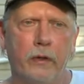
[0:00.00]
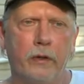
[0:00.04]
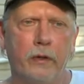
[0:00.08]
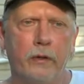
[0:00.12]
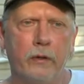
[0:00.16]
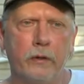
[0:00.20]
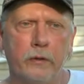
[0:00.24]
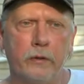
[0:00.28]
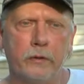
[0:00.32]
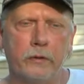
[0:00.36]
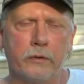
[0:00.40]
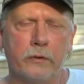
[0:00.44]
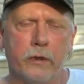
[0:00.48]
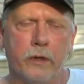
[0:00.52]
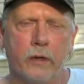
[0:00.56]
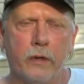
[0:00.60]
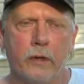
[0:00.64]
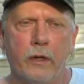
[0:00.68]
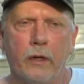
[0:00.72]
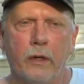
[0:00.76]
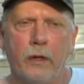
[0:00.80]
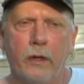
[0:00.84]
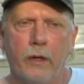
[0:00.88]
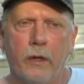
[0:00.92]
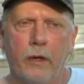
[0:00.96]
is,
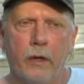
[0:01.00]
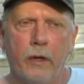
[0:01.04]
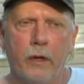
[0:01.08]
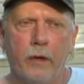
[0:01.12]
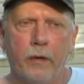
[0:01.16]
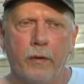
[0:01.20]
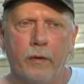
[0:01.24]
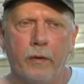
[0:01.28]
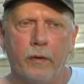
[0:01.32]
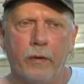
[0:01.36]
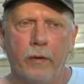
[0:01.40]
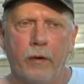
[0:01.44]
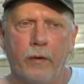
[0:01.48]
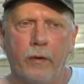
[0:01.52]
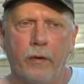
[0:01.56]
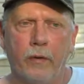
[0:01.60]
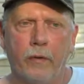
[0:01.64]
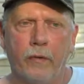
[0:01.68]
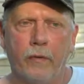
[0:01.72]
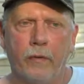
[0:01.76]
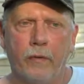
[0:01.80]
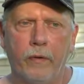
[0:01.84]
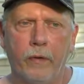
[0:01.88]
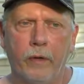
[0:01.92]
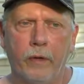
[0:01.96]

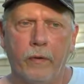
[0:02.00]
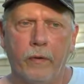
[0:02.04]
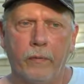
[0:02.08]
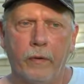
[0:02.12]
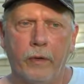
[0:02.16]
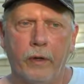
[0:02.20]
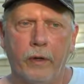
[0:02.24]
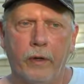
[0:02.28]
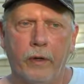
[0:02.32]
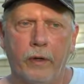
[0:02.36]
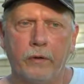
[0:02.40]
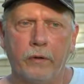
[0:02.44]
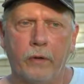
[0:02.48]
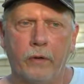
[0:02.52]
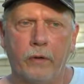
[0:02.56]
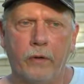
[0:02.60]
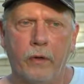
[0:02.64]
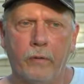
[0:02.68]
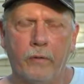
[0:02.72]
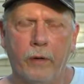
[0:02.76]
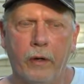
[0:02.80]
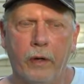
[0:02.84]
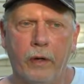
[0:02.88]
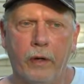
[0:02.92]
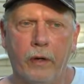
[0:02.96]
her being
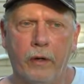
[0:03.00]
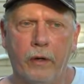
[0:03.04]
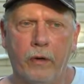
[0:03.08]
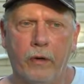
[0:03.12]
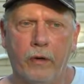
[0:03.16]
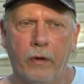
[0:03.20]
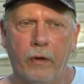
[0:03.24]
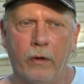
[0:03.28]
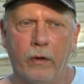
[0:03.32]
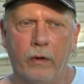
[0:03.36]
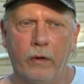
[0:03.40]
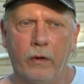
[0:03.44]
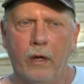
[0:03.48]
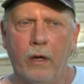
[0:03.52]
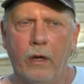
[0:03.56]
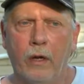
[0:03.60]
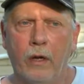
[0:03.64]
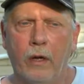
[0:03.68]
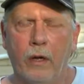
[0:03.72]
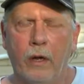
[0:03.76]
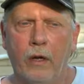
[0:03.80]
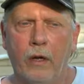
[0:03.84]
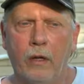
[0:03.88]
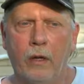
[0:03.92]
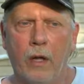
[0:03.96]
tormented or
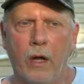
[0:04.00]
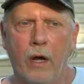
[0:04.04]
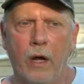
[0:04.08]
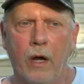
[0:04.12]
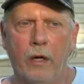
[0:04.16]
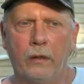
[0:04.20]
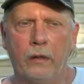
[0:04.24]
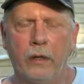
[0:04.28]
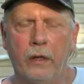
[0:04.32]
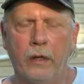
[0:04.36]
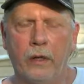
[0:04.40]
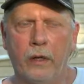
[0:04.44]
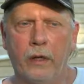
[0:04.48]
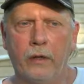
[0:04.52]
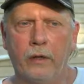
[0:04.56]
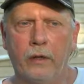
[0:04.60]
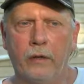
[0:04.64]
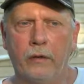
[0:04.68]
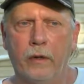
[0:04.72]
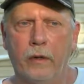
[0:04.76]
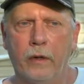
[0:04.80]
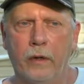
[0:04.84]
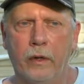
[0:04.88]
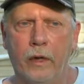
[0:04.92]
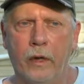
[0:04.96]
locked
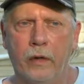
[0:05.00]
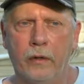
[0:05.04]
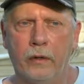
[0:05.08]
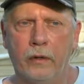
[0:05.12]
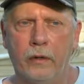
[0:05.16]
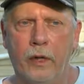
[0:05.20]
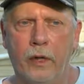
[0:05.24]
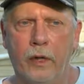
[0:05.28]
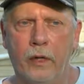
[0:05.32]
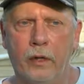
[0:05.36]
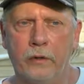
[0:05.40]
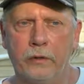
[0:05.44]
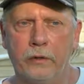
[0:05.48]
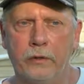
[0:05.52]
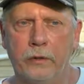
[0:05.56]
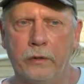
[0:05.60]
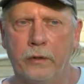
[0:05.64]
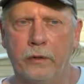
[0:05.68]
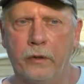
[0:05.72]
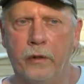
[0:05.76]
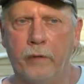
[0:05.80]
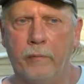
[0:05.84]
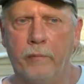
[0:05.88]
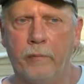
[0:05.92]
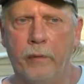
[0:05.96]
in a
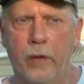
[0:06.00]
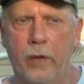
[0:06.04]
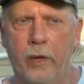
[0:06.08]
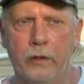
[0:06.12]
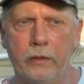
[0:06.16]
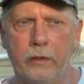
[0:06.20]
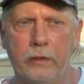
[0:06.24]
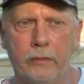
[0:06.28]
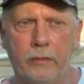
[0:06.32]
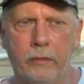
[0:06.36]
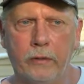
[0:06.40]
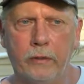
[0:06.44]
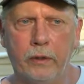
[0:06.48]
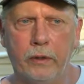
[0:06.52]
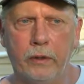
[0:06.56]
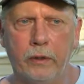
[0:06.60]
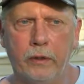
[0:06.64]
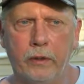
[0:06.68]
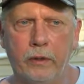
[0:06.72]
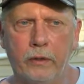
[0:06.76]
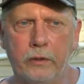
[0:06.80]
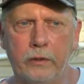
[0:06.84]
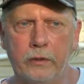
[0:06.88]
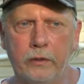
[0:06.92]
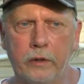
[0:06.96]
dungeon or basement
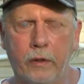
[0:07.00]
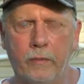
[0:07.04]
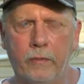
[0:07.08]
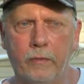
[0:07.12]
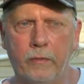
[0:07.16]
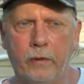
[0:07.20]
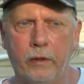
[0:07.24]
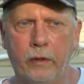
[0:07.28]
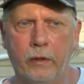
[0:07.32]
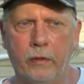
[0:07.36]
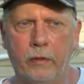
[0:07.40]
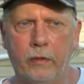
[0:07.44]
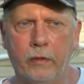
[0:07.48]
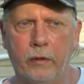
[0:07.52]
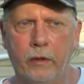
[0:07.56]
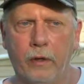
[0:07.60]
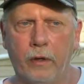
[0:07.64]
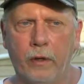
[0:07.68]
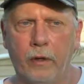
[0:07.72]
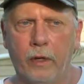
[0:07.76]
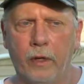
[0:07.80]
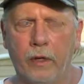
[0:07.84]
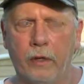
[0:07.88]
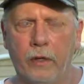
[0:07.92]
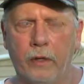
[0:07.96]
or something,
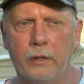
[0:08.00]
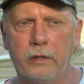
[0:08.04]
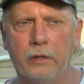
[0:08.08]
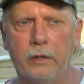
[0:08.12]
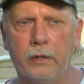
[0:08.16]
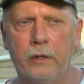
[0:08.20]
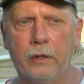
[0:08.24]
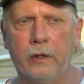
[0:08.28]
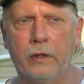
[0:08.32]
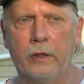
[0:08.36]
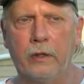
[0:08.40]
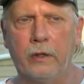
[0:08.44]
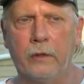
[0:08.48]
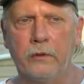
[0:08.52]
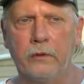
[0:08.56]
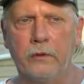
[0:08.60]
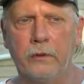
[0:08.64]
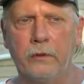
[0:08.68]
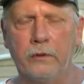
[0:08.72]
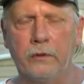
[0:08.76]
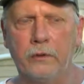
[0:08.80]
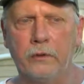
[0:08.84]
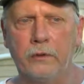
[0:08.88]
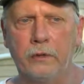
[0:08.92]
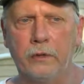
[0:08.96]
because she
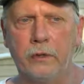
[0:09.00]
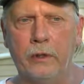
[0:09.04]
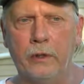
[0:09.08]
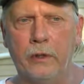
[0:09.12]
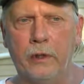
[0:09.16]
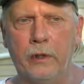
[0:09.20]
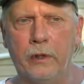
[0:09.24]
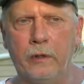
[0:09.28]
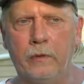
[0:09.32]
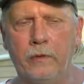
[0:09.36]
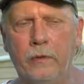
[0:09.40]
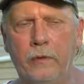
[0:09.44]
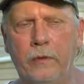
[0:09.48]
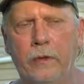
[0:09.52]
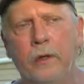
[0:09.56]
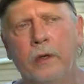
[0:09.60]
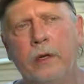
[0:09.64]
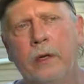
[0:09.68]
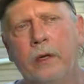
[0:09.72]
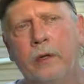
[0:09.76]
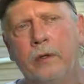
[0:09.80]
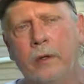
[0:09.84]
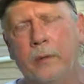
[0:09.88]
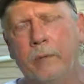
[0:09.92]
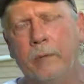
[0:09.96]
loved
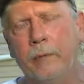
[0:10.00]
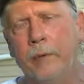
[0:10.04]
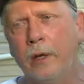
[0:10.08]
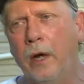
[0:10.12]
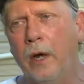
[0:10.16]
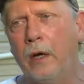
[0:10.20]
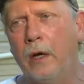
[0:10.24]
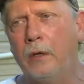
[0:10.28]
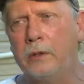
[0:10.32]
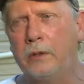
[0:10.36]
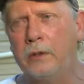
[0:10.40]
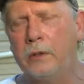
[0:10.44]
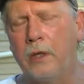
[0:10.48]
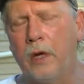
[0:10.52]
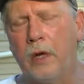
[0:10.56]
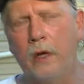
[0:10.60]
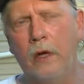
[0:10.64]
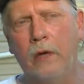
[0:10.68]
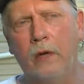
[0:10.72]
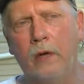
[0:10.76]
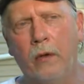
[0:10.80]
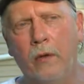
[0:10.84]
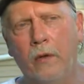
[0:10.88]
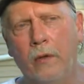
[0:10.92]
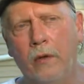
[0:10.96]
to be
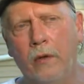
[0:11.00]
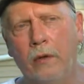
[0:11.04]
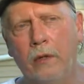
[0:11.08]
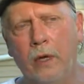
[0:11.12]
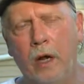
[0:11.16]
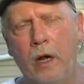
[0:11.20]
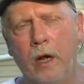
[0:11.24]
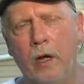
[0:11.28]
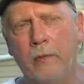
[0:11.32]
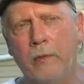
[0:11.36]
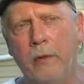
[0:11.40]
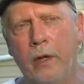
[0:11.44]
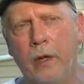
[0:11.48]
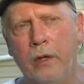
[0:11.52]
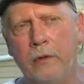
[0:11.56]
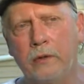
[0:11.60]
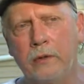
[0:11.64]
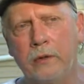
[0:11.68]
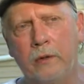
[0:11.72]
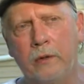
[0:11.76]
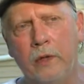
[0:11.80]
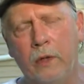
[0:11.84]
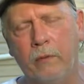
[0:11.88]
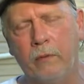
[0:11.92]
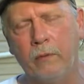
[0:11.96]
outside all the time.
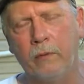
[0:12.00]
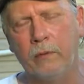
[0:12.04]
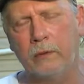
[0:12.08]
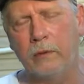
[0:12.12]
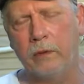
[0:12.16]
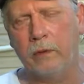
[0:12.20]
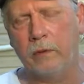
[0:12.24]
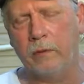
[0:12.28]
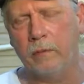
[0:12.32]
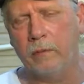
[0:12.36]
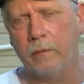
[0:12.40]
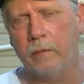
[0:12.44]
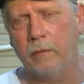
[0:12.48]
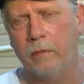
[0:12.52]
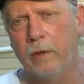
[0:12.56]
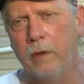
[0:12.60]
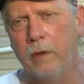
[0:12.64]
That was her